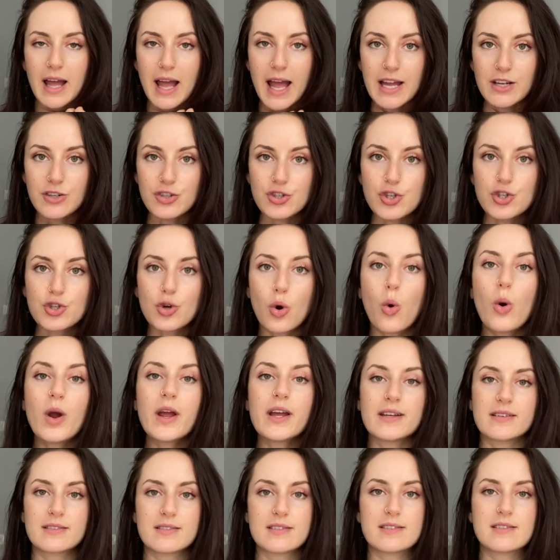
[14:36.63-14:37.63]
and
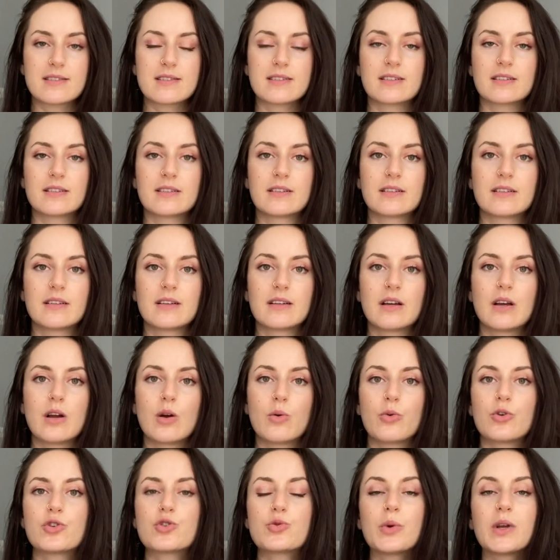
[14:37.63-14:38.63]
choice,
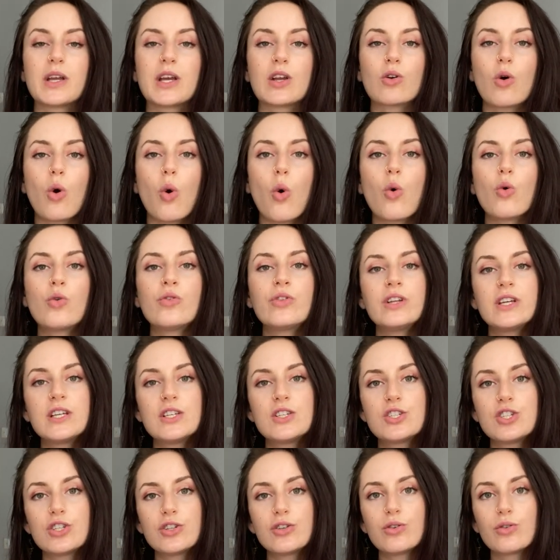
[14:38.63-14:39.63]
which we can only
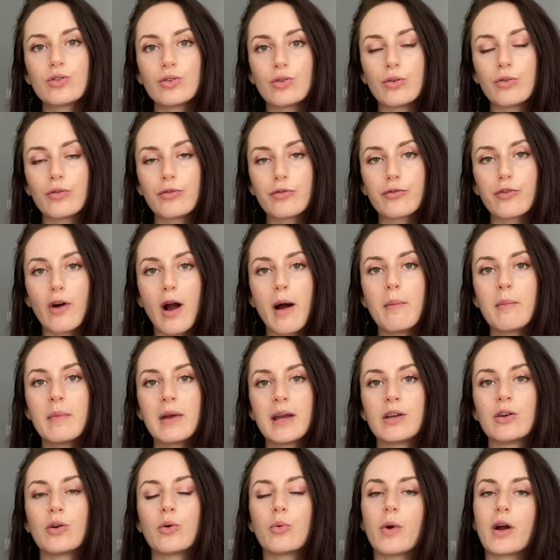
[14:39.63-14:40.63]
do from
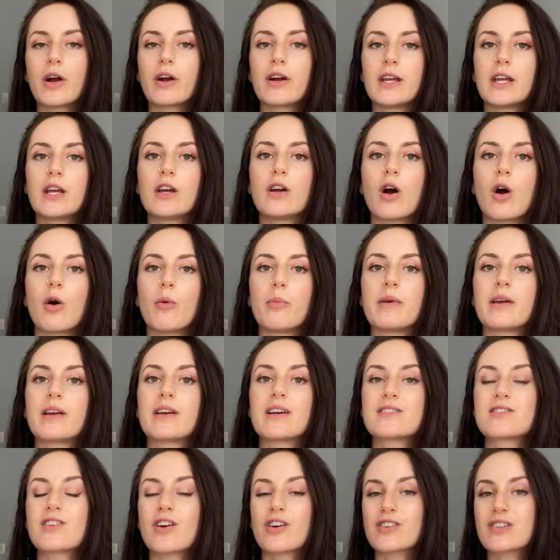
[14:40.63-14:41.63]
an aware ego
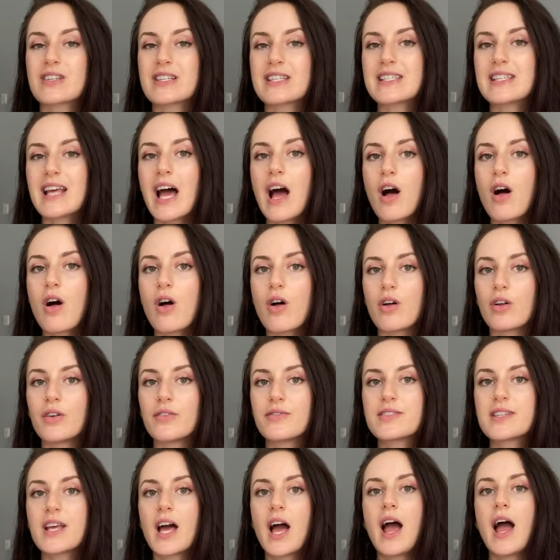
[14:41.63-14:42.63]
because
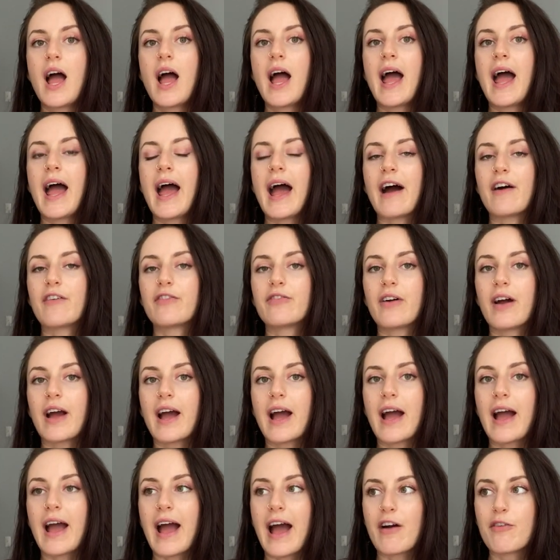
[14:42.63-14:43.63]
ourselves have
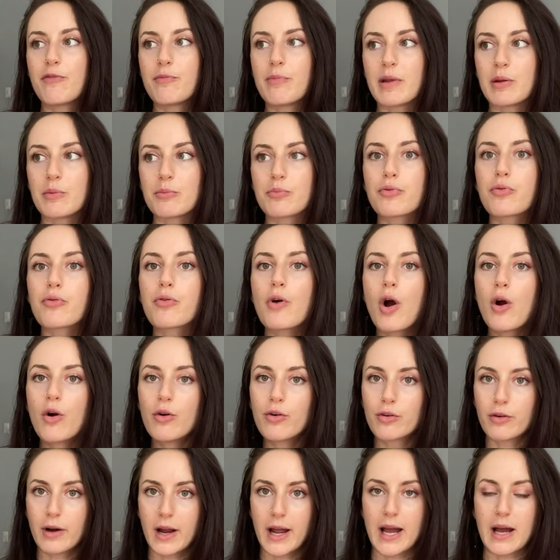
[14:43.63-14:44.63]
have been
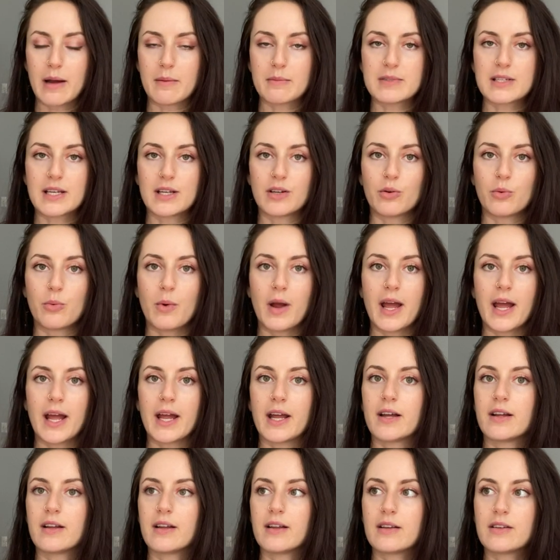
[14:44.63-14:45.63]
programmed in a
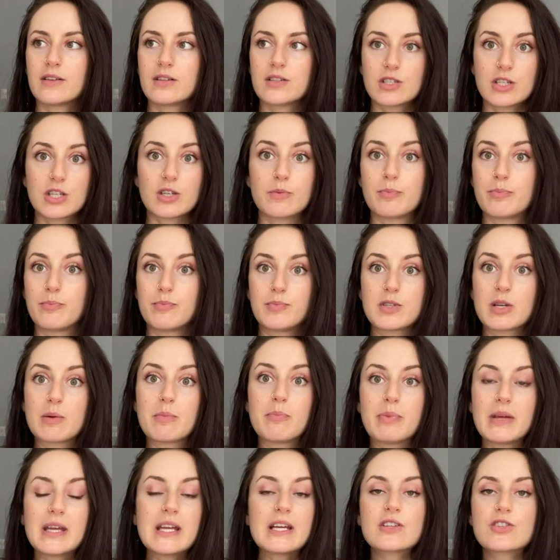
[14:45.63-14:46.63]
way to to
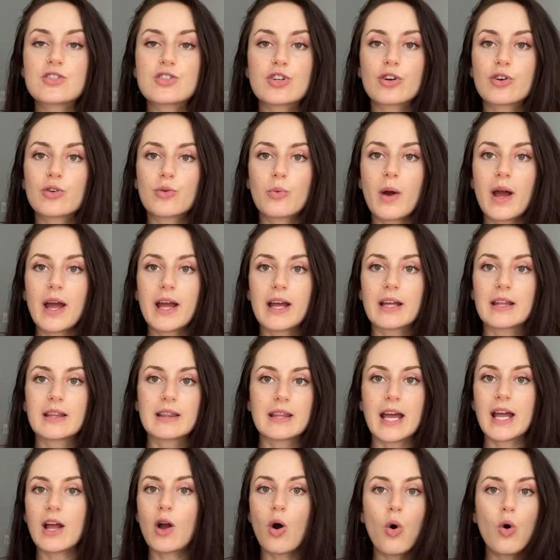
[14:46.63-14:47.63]
be a certain way.
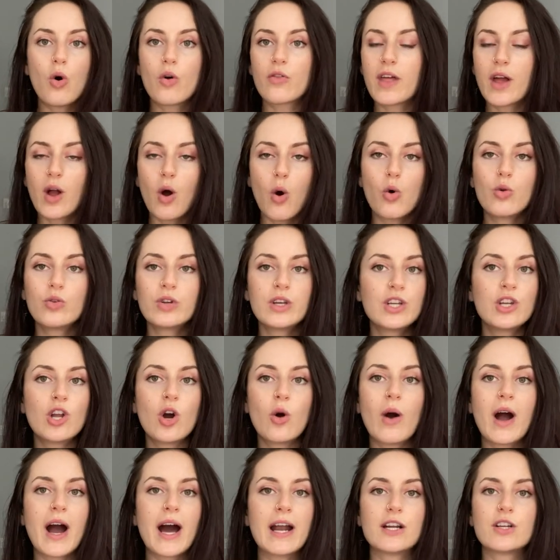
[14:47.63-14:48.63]
They they only
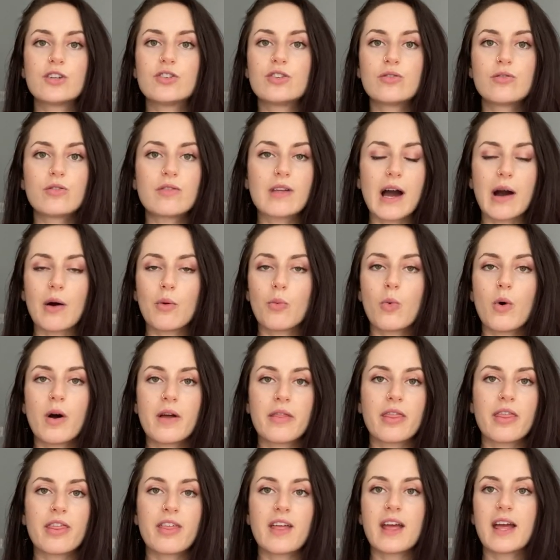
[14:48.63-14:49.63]
know how to do that
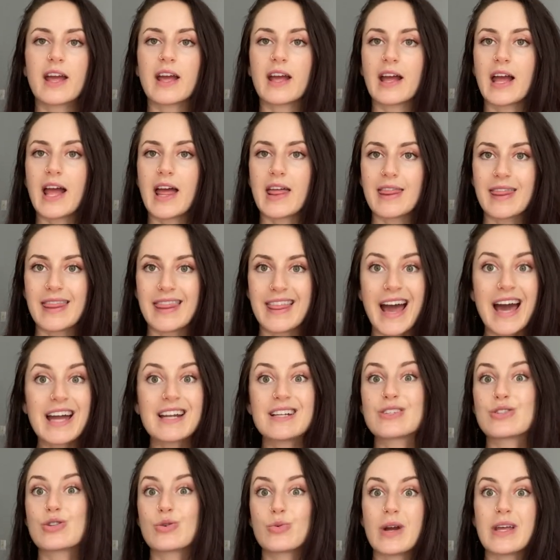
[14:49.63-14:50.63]
one thing and that
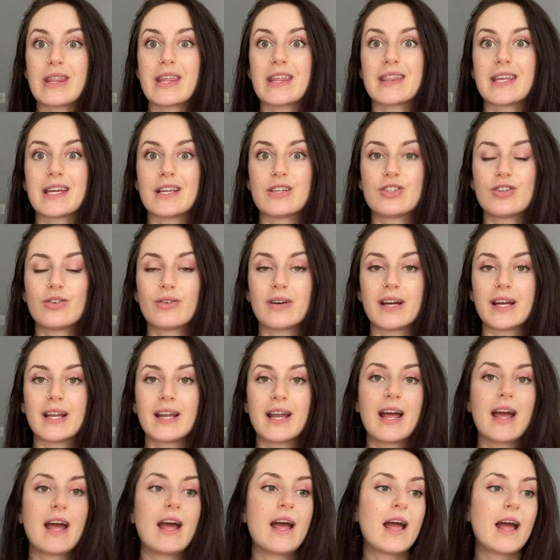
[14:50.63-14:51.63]
is the way that they do
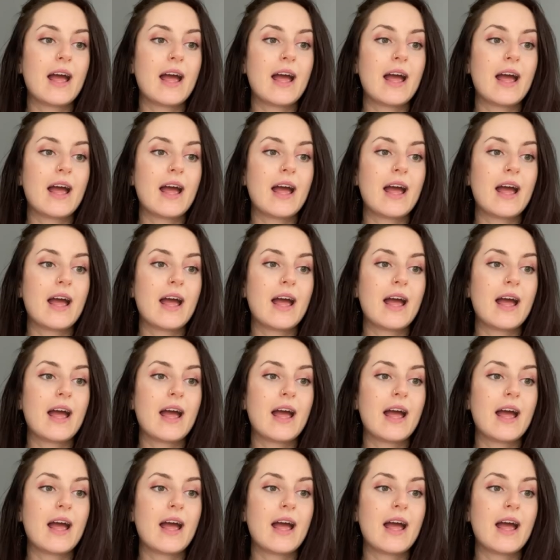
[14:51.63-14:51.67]
it.